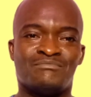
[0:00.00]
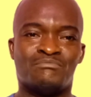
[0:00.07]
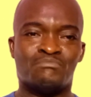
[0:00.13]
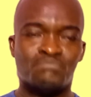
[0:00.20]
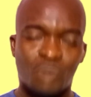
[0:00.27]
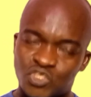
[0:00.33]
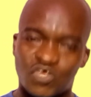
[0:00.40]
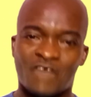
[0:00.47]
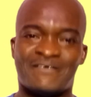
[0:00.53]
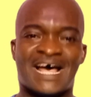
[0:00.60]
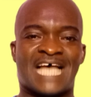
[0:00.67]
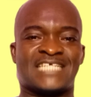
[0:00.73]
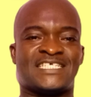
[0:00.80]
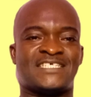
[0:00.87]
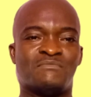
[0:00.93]
most of
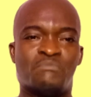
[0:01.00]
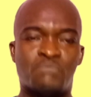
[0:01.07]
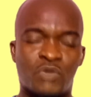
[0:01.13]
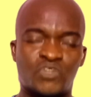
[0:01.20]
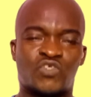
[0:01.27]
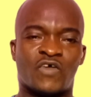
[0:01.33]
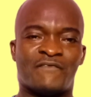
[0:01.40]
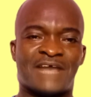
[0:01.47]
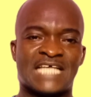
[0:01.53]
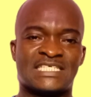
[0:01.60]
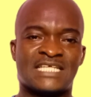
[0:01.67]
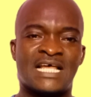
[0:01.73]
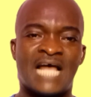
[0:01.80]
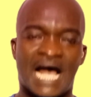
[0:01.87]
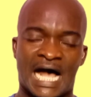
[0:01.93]
us
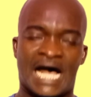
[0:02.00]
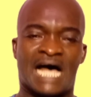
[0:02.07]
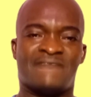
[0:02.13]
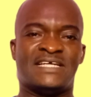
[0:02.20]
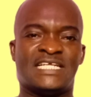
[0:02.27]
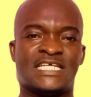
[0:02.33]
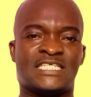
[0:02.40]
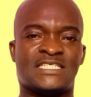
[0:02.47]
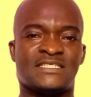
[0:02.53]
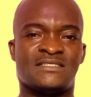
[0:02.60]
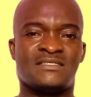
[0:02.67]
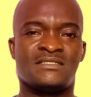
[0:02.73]
are having it.